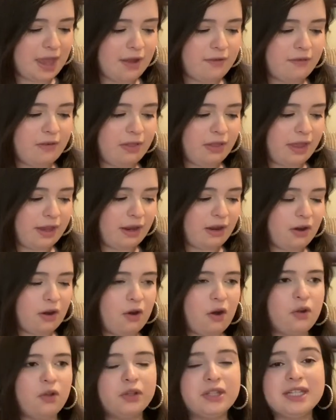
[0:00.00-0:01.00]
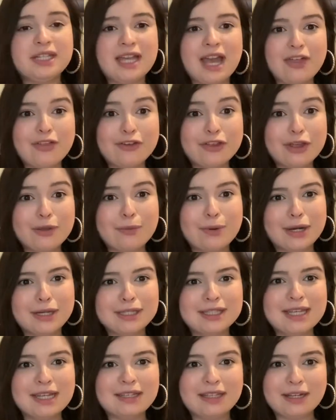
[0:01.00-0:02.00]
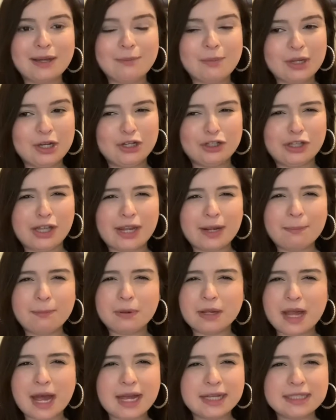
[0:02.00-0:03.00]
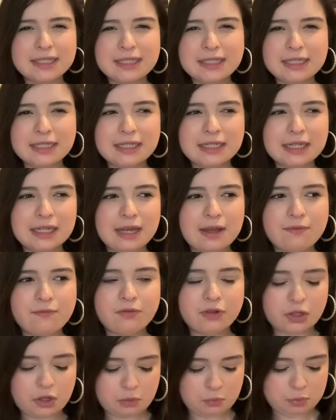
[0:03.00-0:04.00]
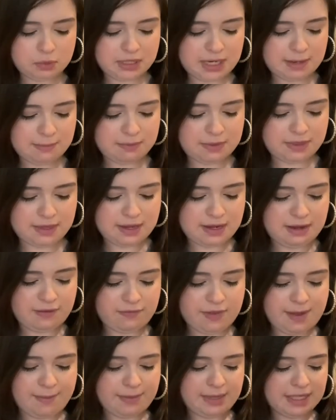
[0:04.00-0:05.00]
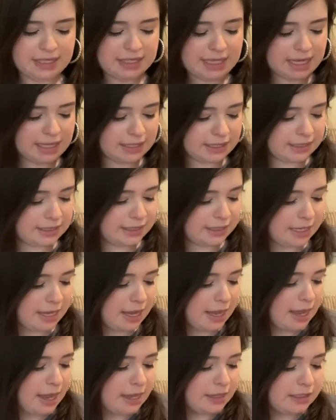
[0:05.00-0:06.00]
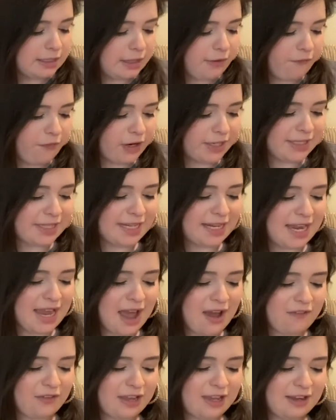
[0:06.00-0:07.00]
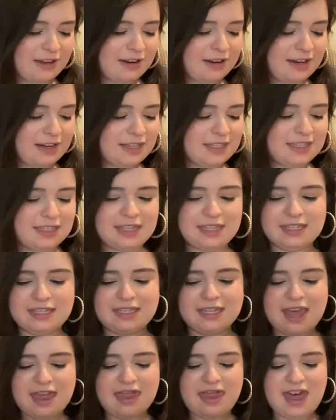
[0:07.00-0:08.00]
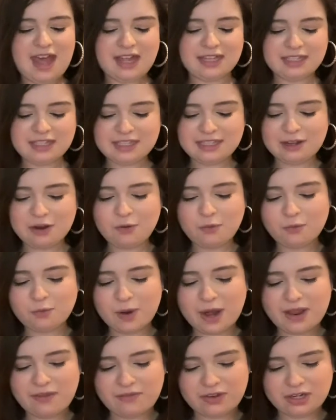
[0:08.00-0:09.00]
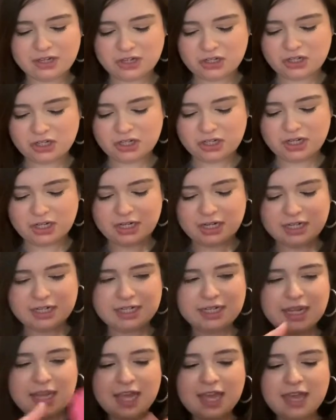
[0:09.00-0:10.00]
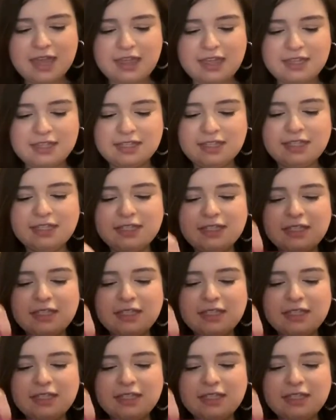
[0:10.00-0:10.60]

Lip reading: like all together they were inside like a bigger like plastic envelope type thing, if that makes sense. So the first thing I have here is this That's So Raven shirt. This is